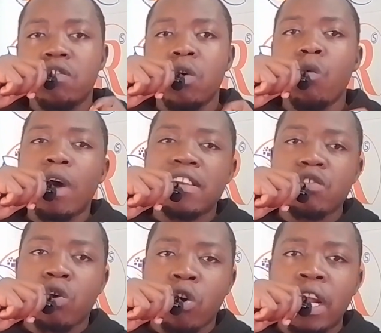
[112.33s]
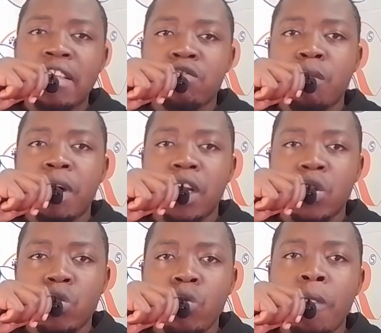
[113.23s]
So what crawlers
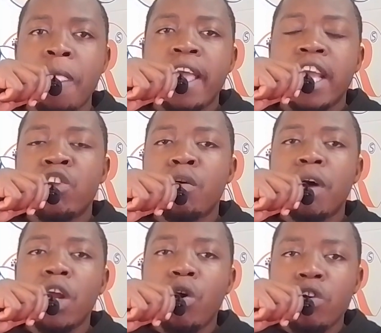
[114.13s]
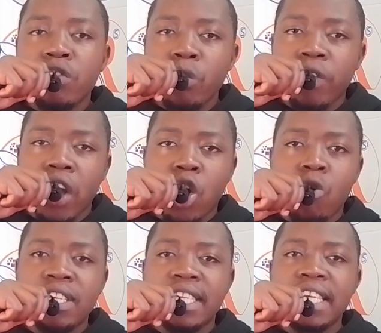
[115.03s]
normally do, it normally goes through the
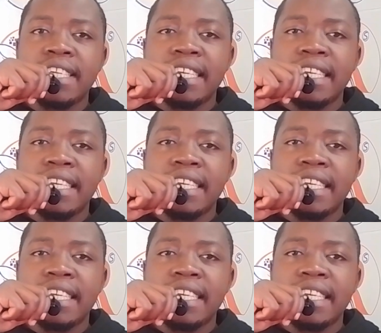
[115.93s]
content.